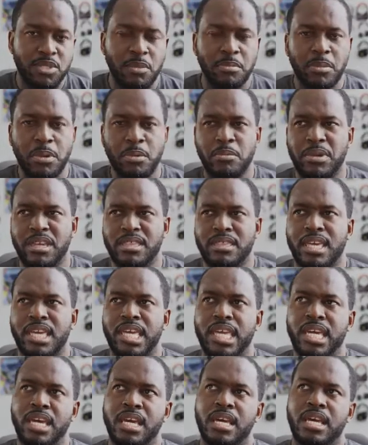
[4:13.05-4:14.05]
Some people may
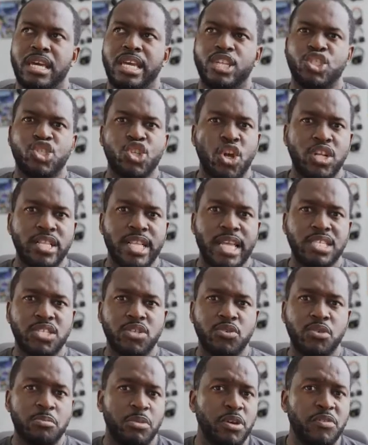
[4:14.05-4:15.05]
think it's not
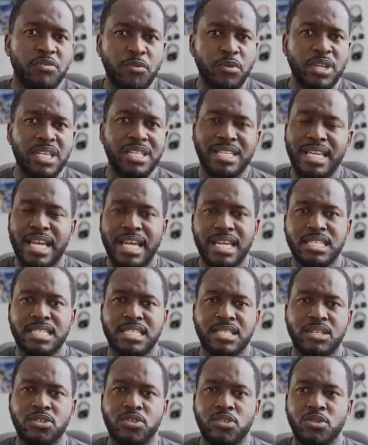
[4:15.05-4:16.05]
necessary. But if you're reading
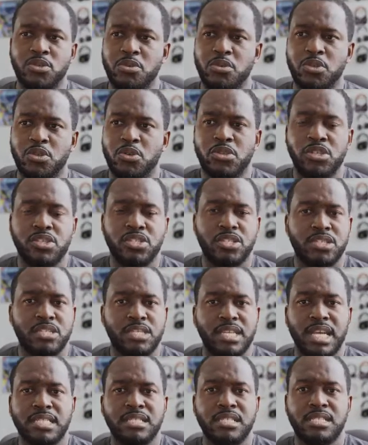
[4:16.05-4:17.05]
text and you, you know this
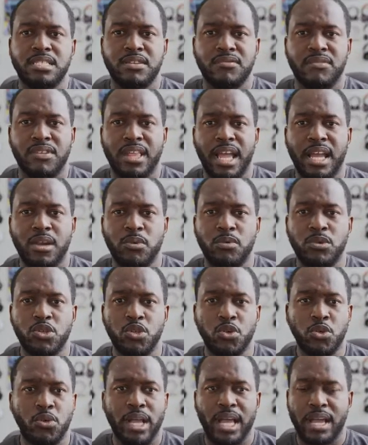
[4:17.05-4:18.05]
text in a different language,
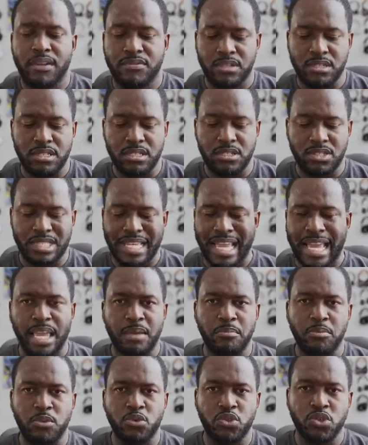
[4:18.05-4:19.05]
you don't have to
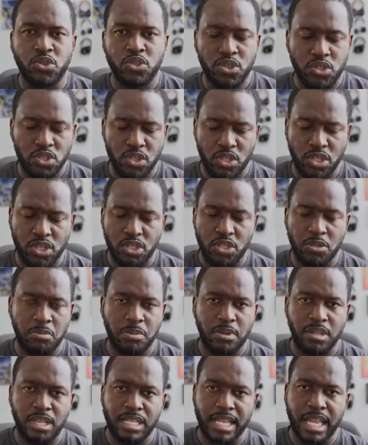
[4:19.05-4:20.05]
type or search. You can just
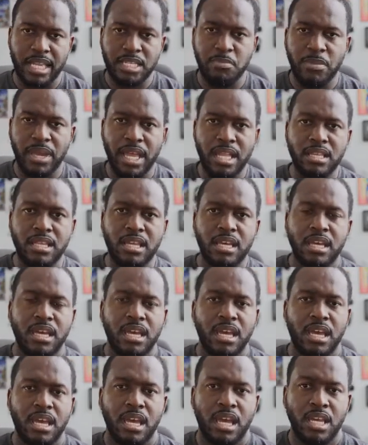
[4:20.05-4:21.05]
put on the S Pen,
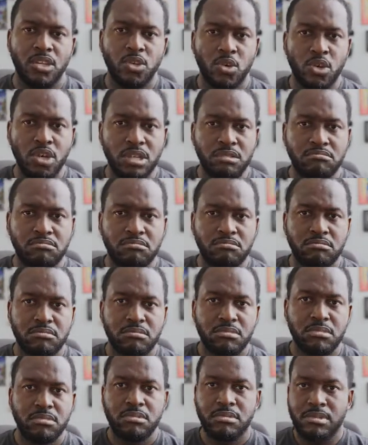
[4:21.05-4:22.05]
and you're good.
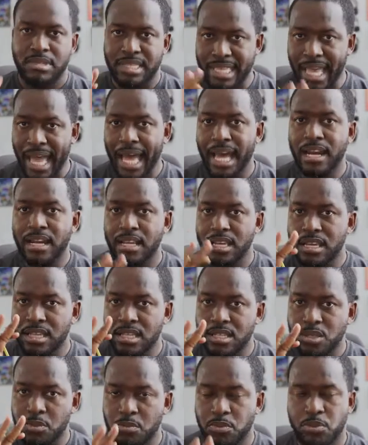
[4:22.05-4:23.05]
That
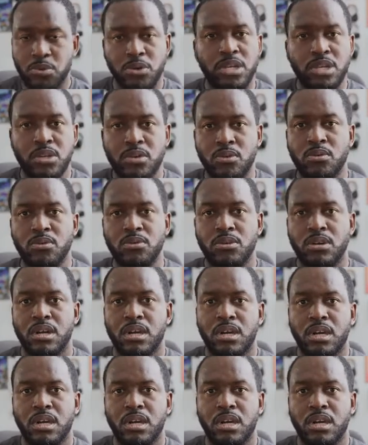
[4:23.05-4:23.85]
is pretty cool.